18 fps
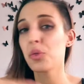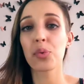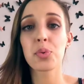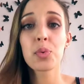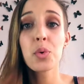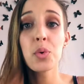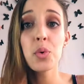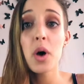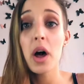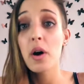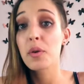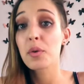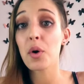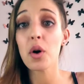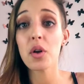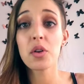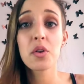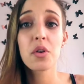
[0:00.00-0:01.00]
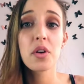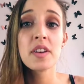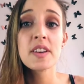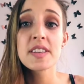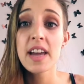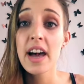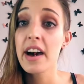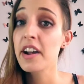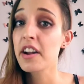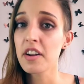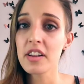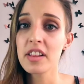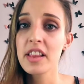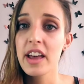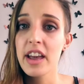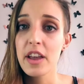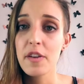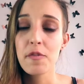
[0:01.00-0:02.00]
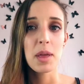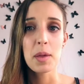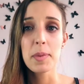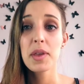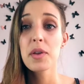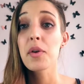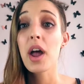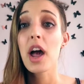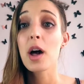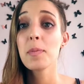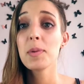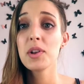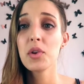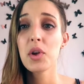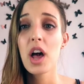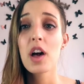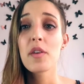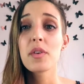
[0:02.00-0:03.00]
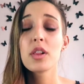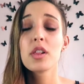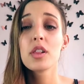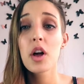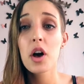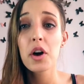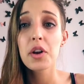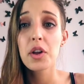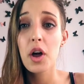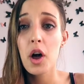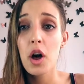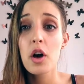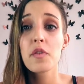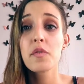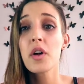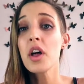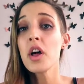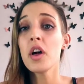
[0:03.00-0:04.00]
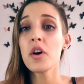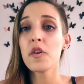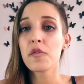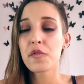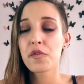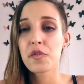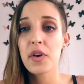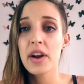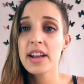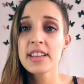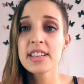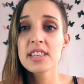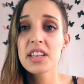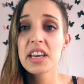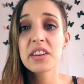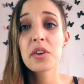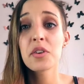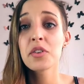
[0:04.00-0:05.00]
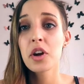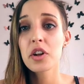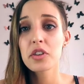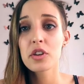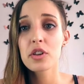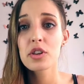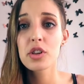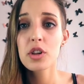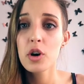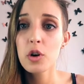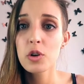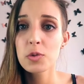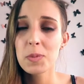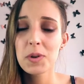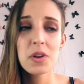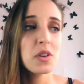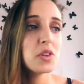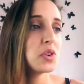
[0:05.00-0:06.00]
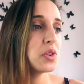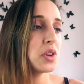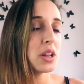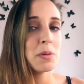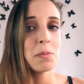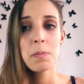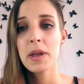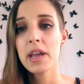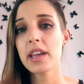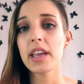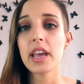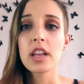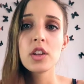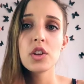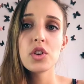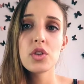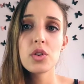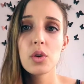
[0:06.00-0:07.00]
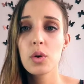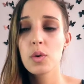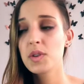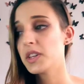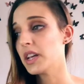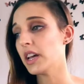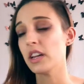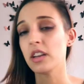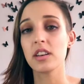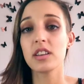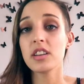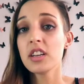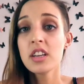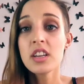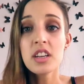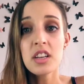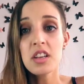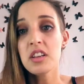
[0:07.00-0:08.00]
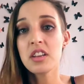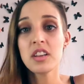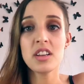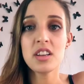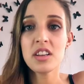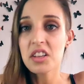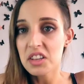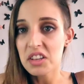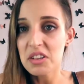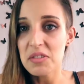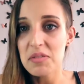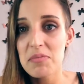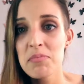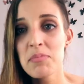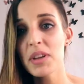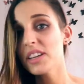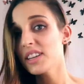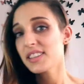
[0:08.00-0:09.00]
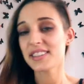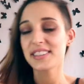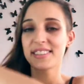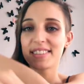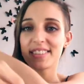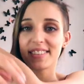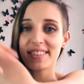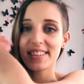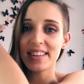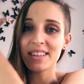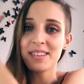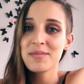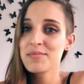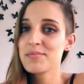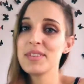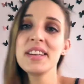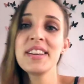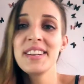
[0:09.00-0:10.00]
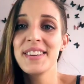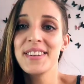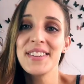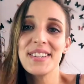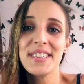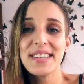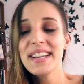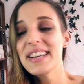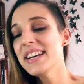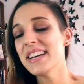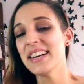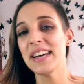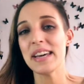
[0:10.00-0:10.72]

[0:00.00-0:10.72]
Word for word: throughout your entire life. Maybe you're happy to have a lot of friends that are not close because you can pick and choose and mix and mingle.